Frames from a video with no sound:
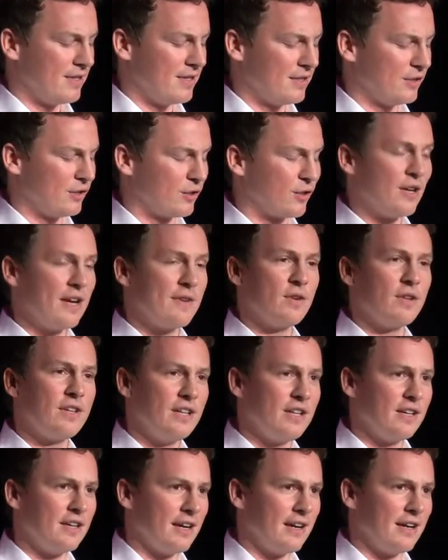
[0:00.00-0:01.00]
Learn
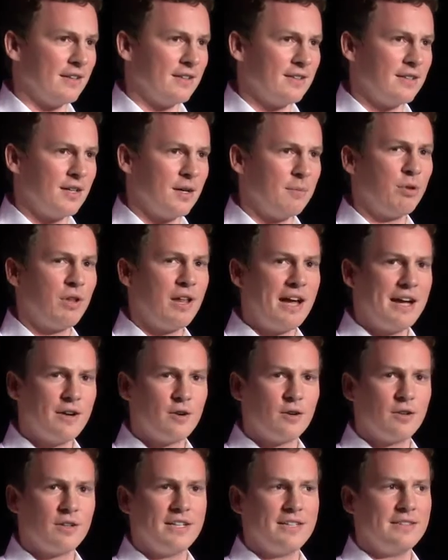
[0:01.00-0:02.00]
everything you can. Apply
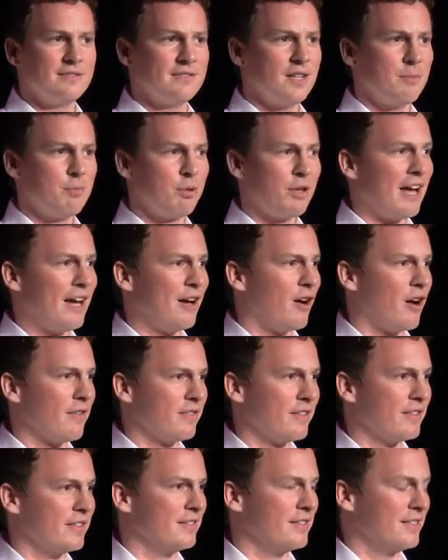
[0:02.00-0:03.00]
early. Apply
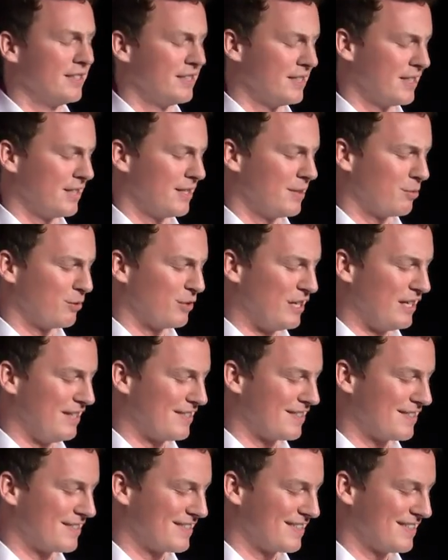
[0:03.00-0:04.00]
often.
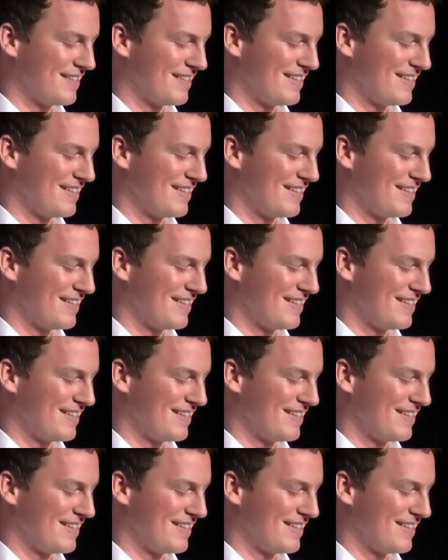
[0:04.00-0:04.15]
Please.